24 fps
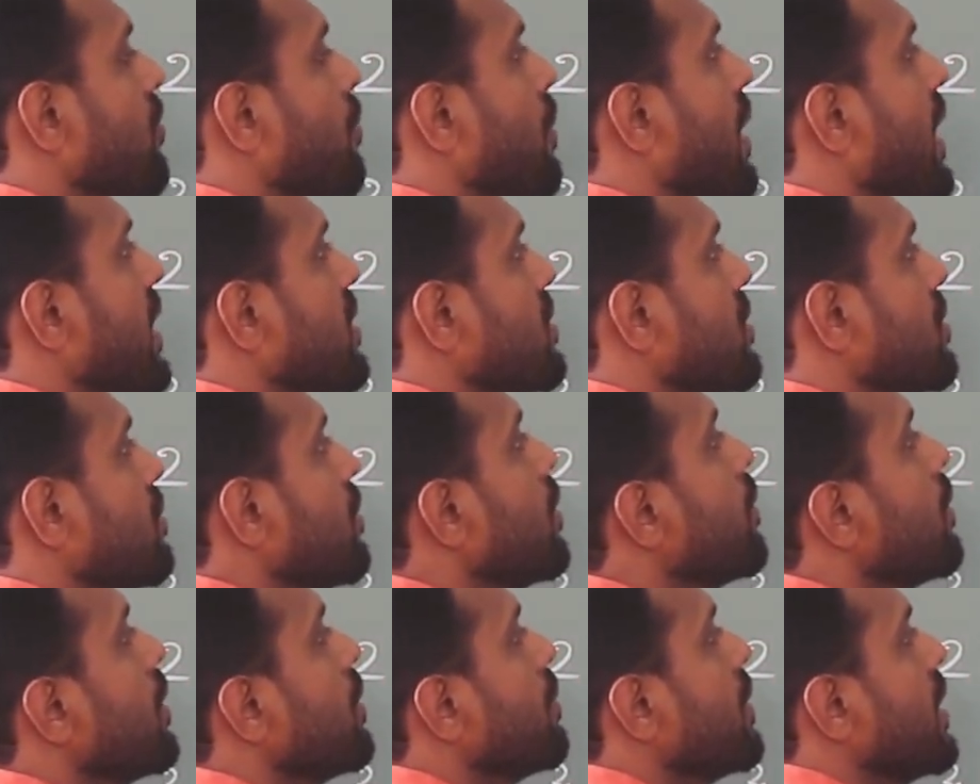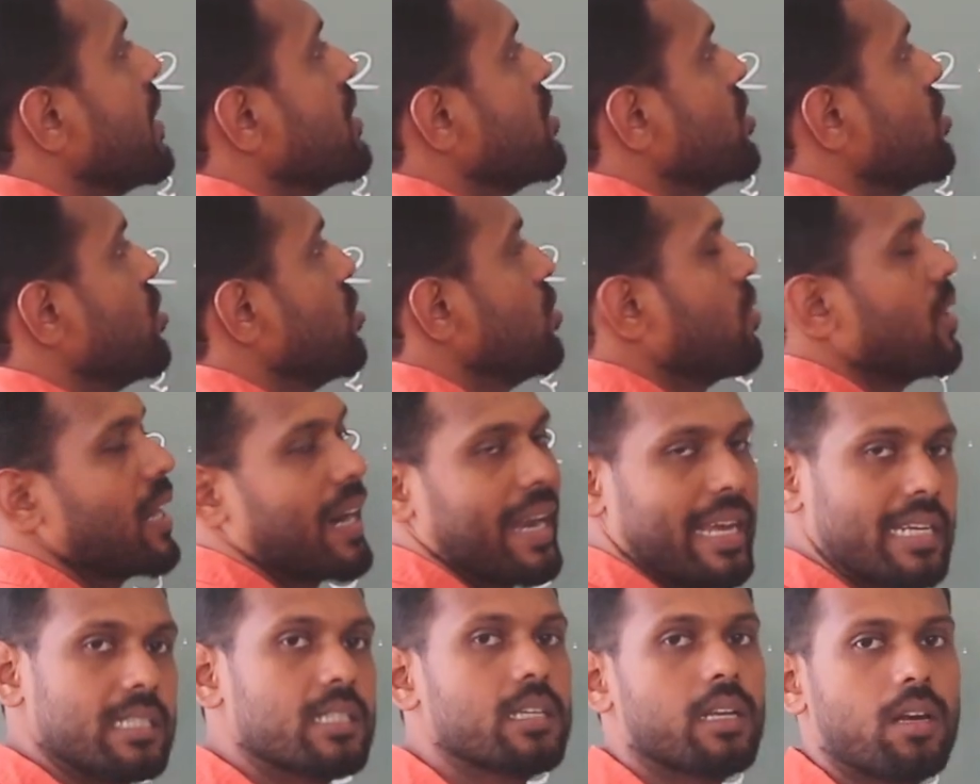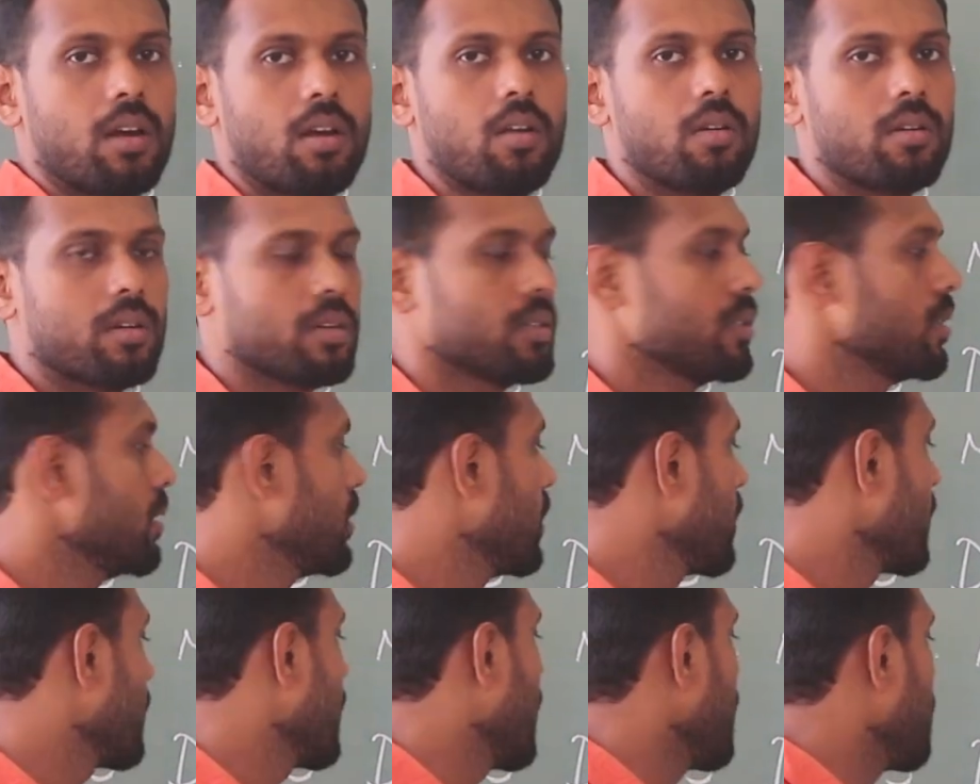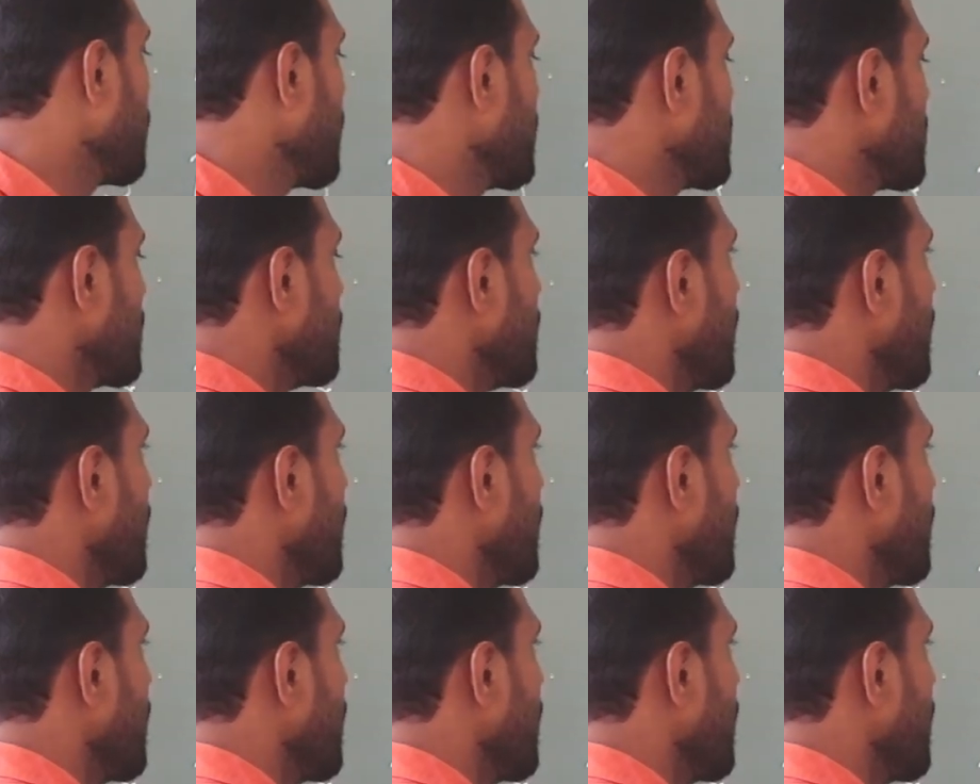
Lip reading: of maximum demand to connected load. That means